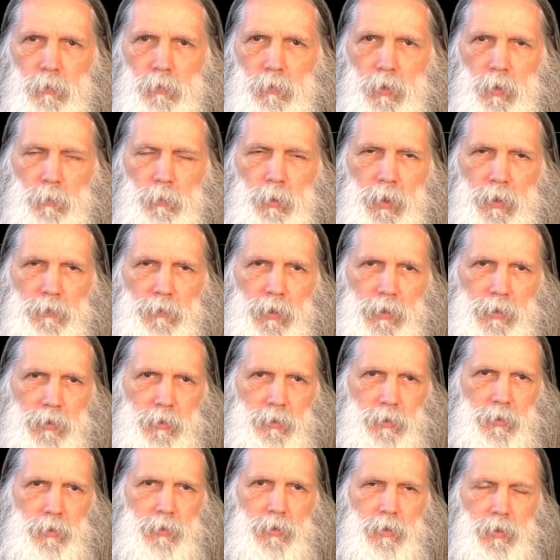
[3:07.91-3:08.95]
our blood
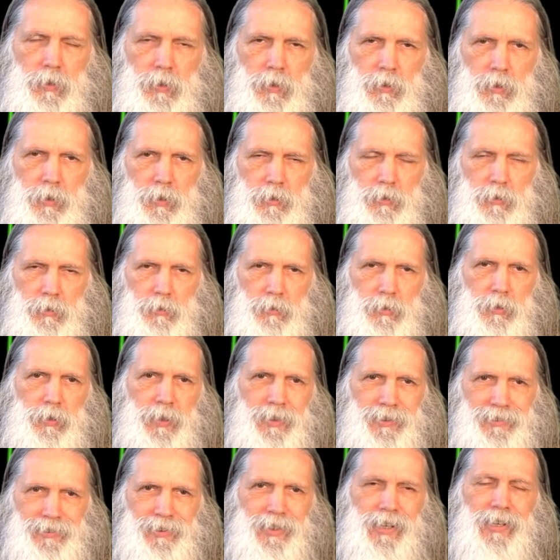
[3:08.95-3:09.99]
vessels and our tissues can
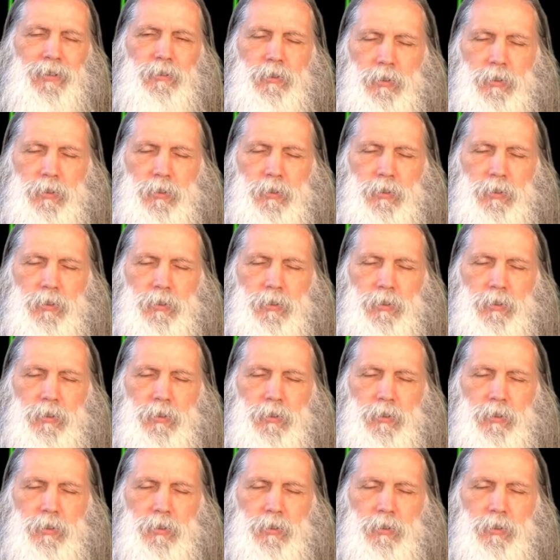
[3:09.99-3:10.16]
allow